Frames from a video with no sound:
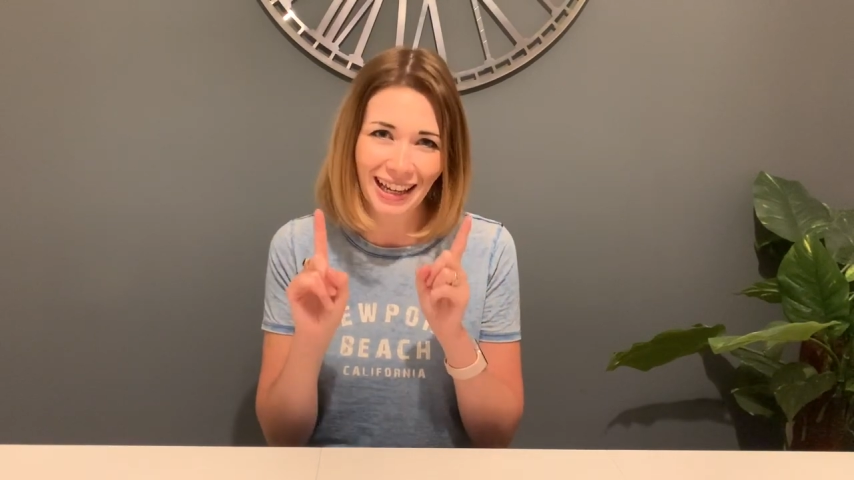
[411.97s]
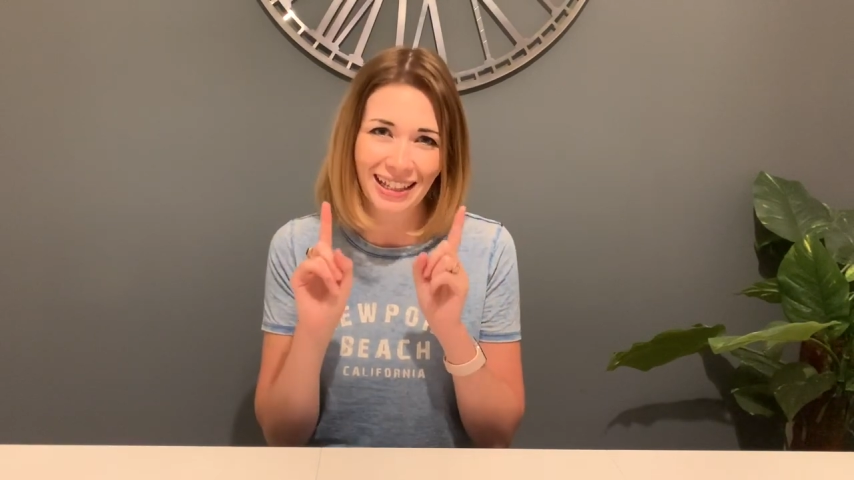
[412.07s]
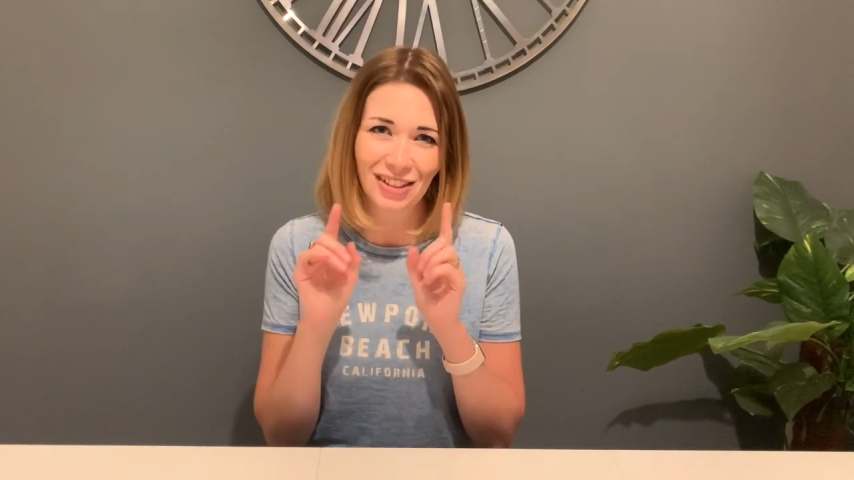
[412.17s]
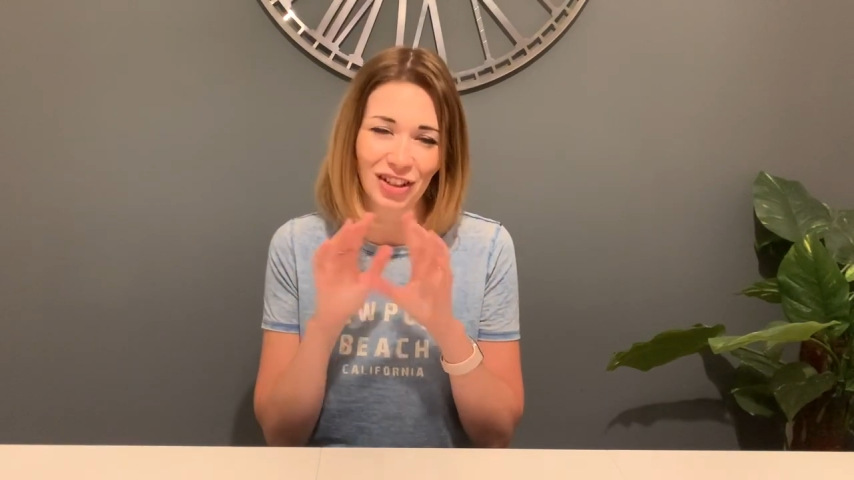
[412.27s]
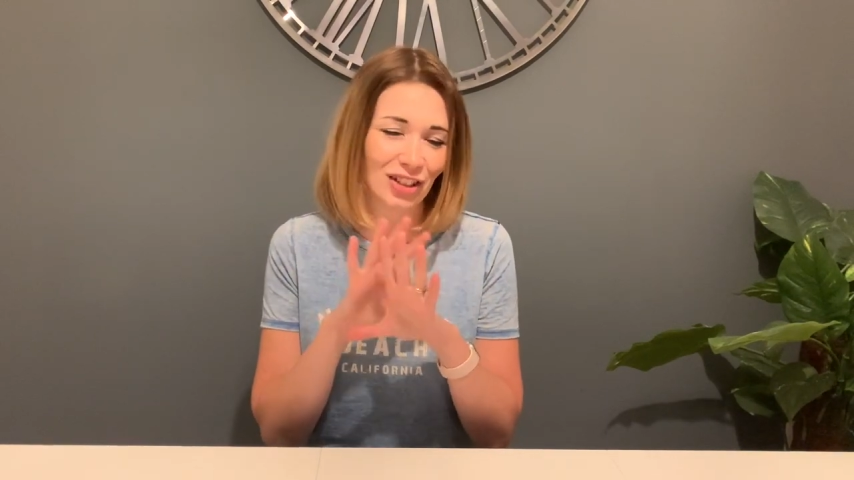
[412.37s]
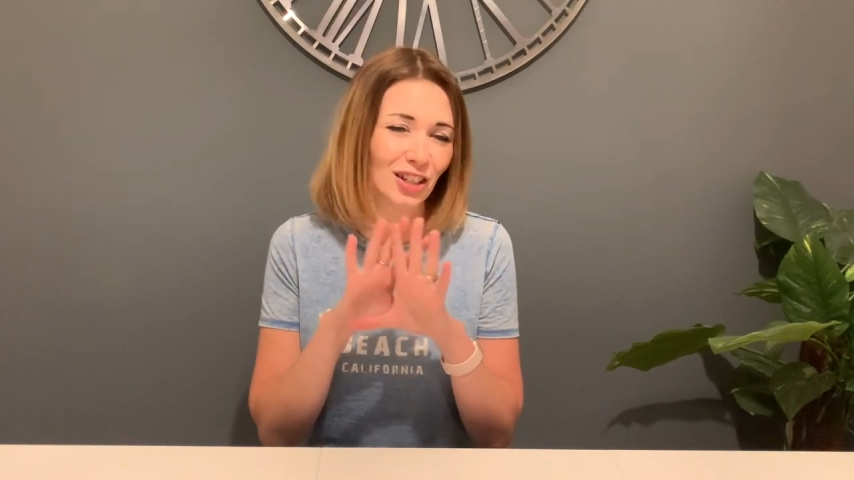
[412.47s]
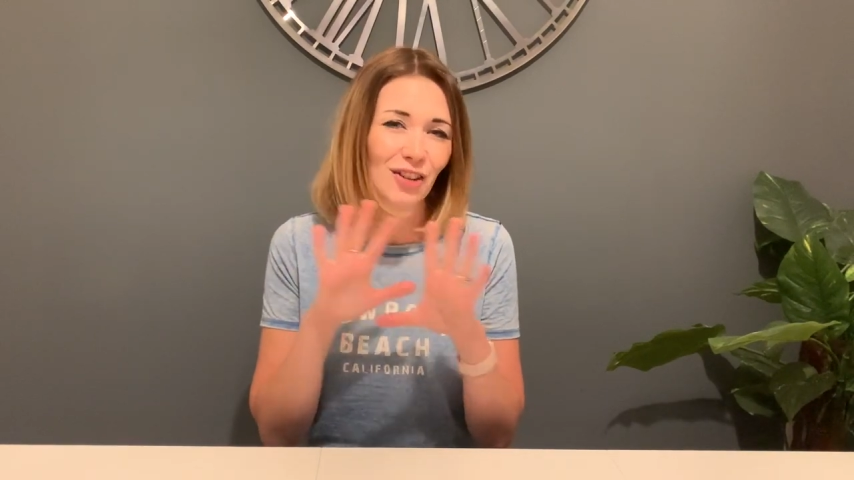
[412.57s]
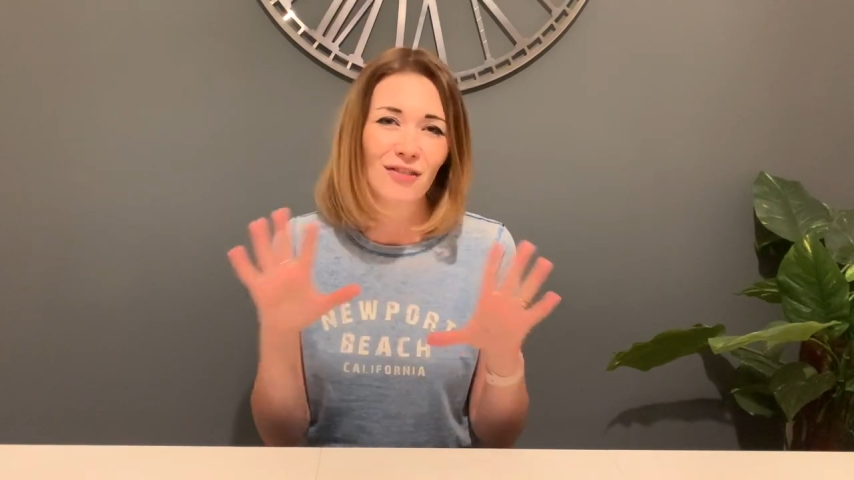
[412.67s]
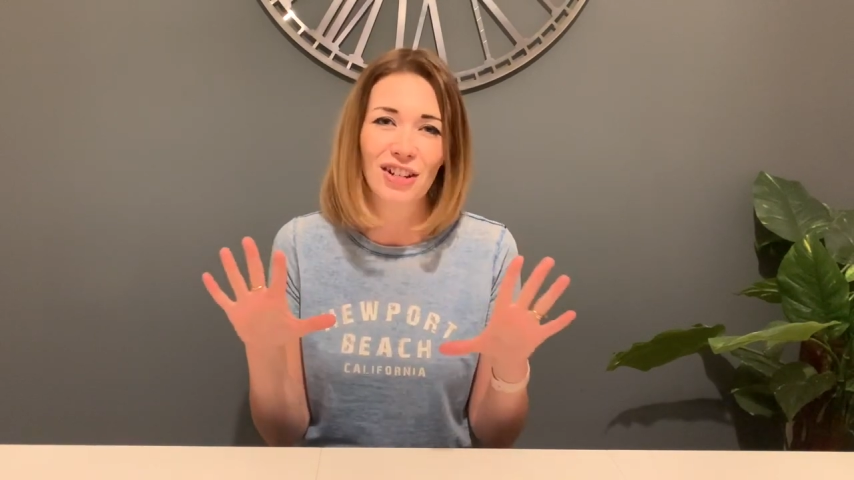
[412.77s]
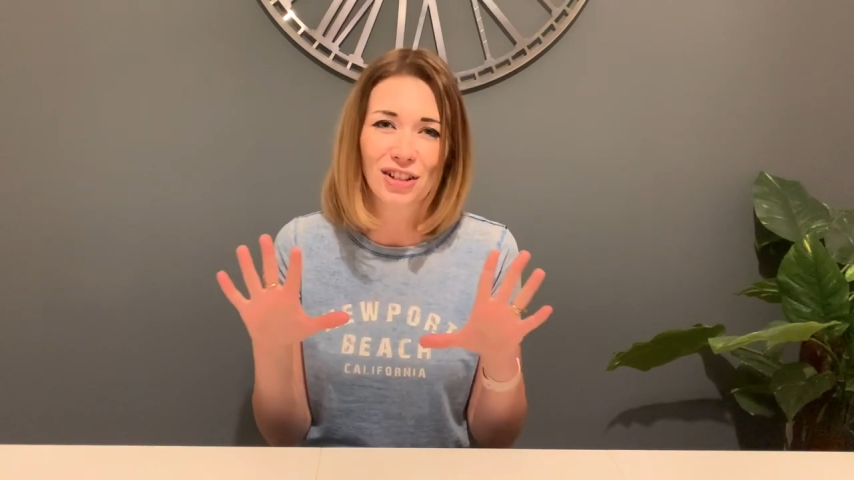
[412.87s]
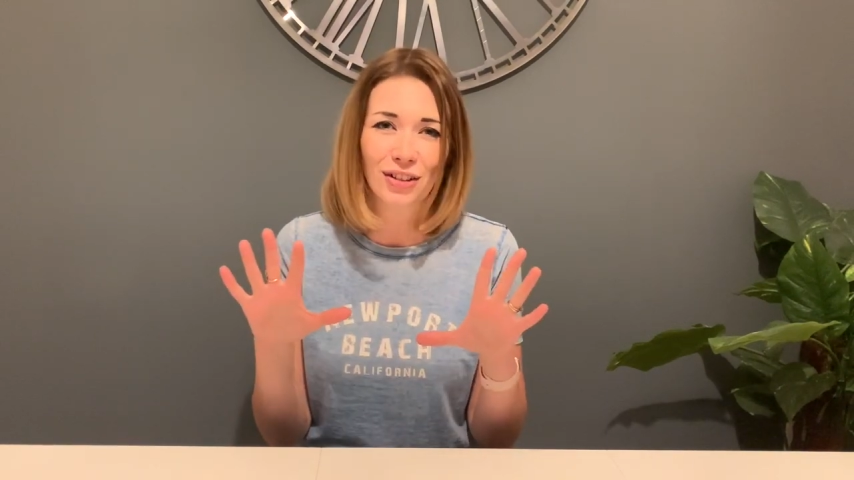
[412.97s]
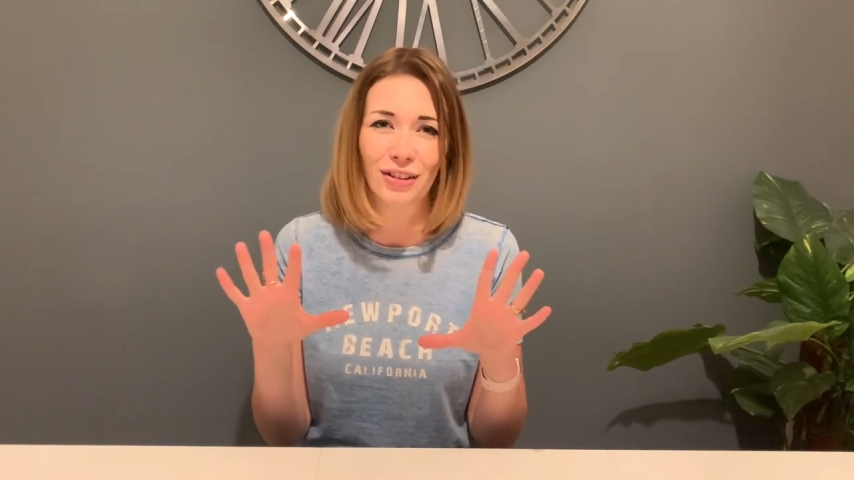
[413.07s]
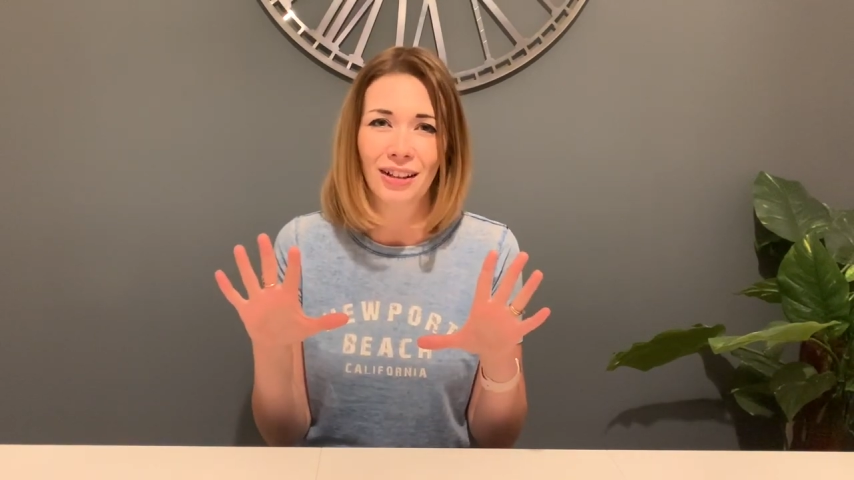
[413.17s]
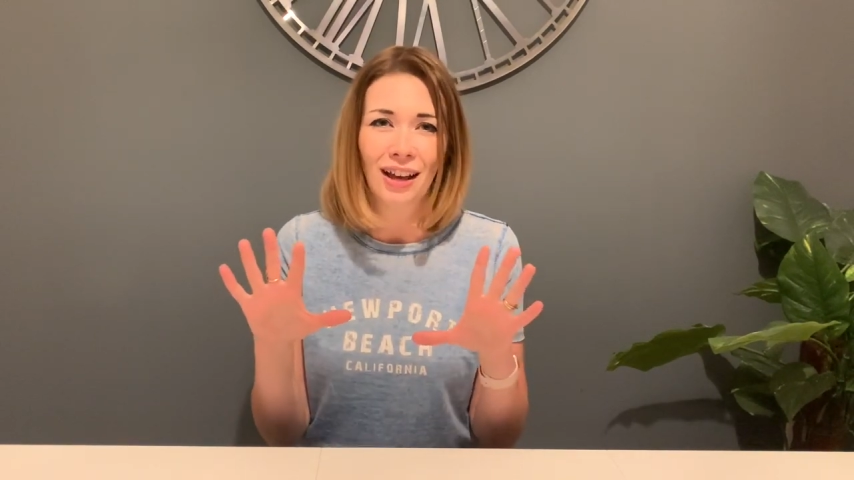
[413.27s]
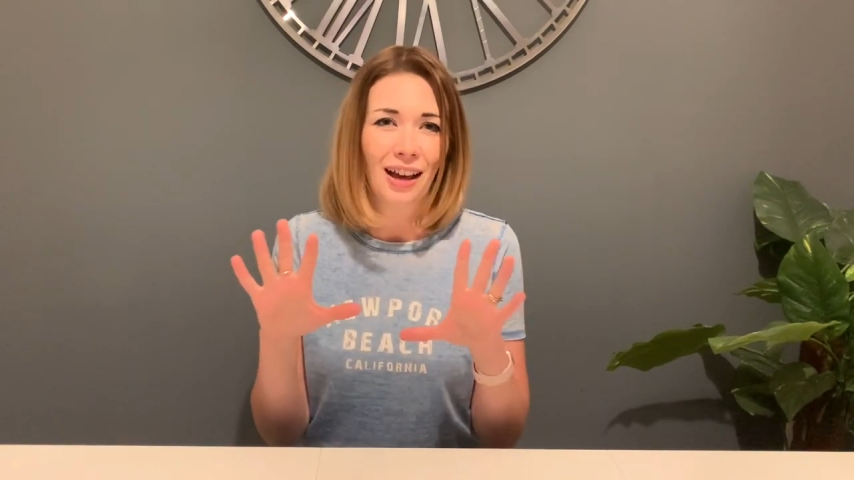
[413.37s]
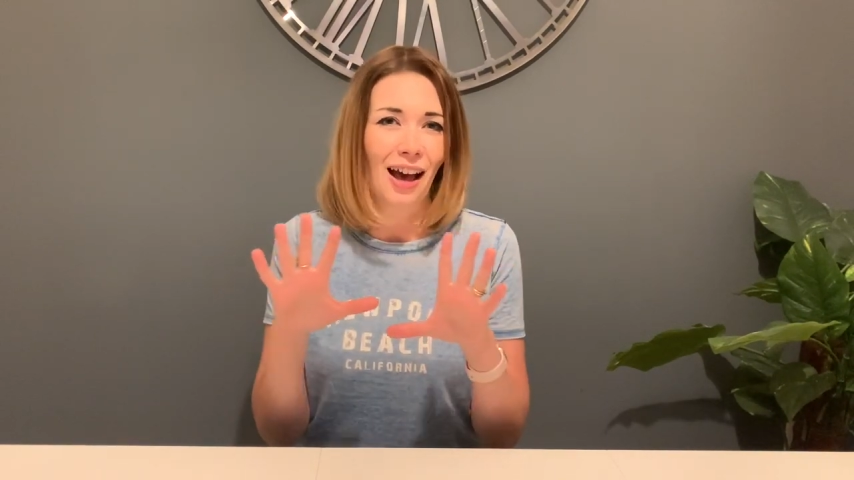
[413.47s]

is just the original